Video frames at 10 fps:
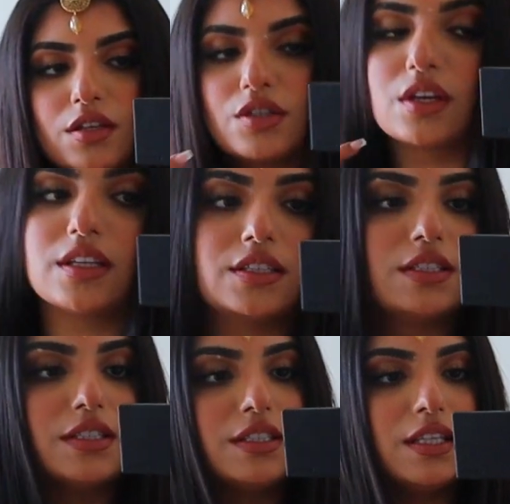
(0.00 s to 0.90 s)
So you can
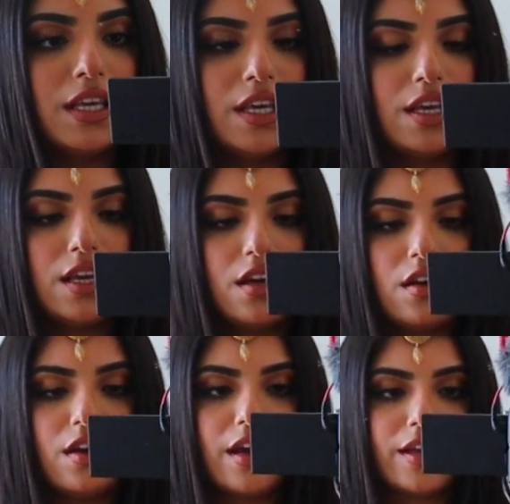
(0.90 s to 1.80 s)
see,
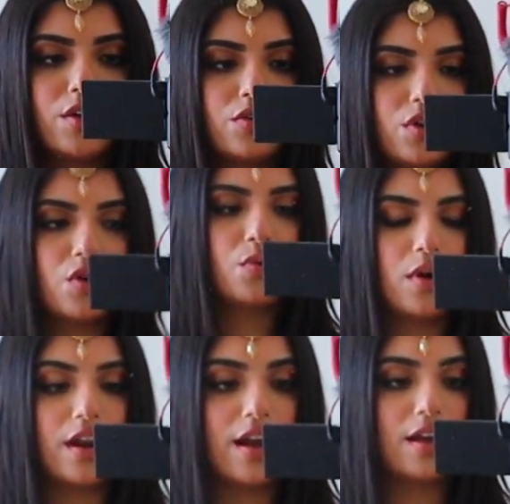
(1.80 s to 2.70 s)
I don't know
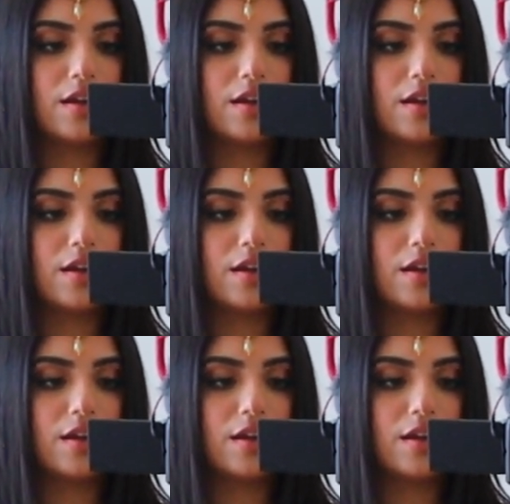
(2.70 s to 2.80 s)
what I